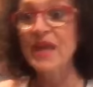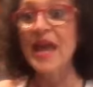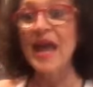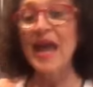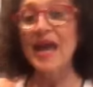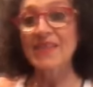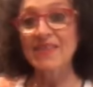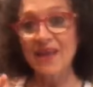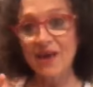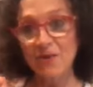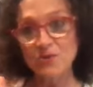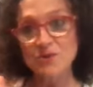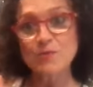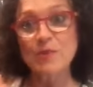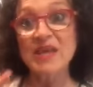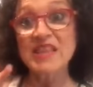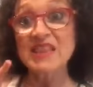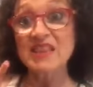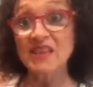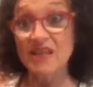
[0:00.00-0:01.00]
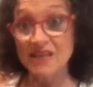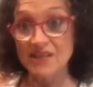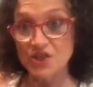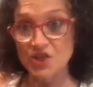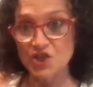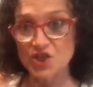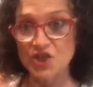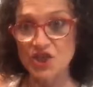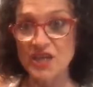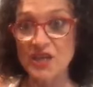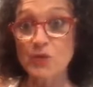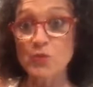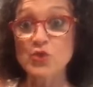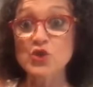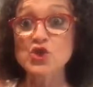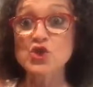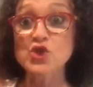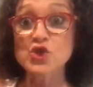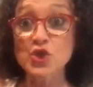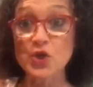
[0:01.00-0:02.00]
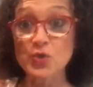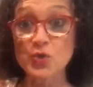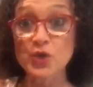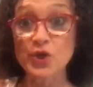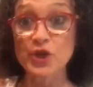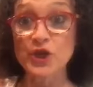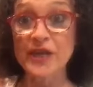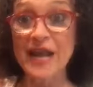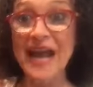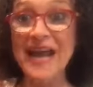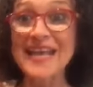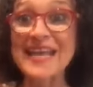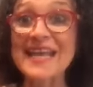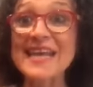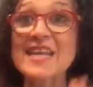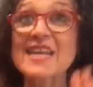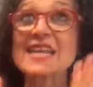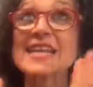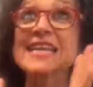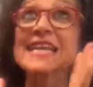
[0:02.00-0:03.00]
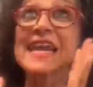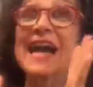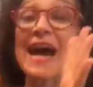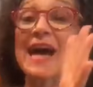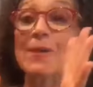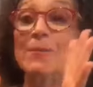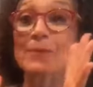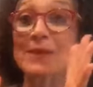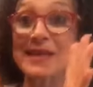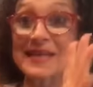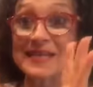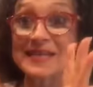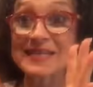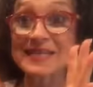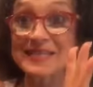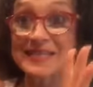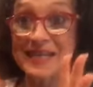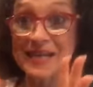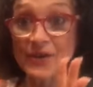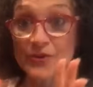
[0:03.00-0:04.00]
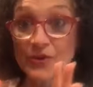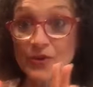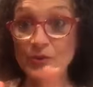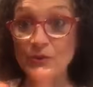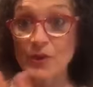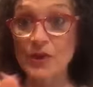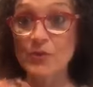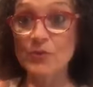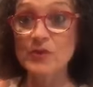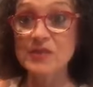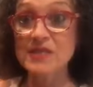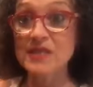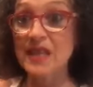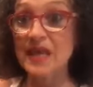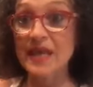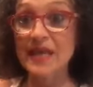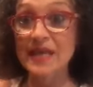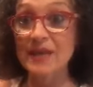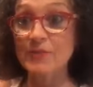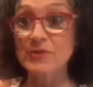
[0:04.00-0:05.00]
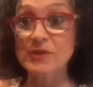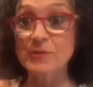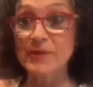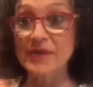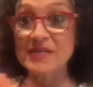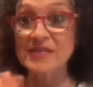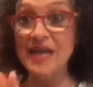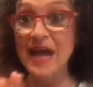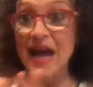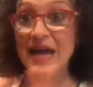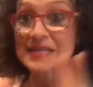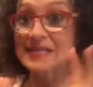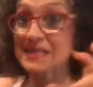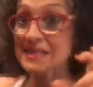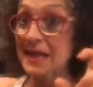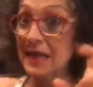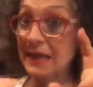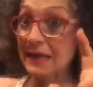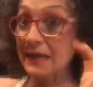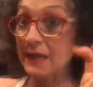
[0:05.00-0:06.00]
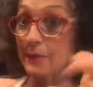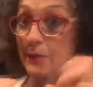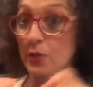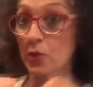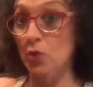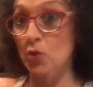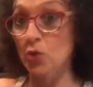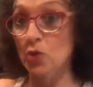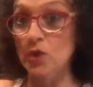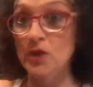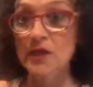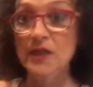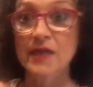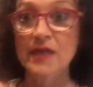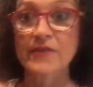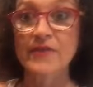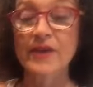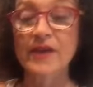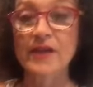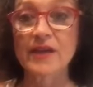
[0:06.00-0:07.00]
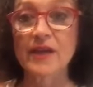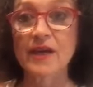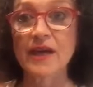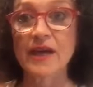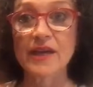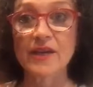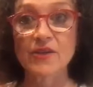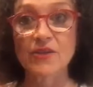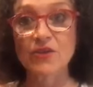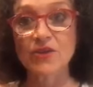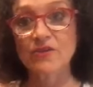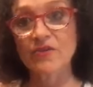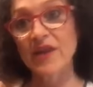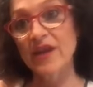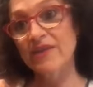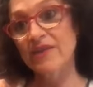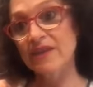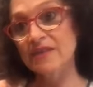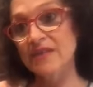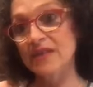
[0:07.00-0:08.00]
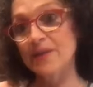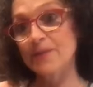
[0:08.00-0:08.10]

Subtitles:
And that was my lunch. It was so good. I cannot begin to tell you. It was the best acai bowl that I could have had that day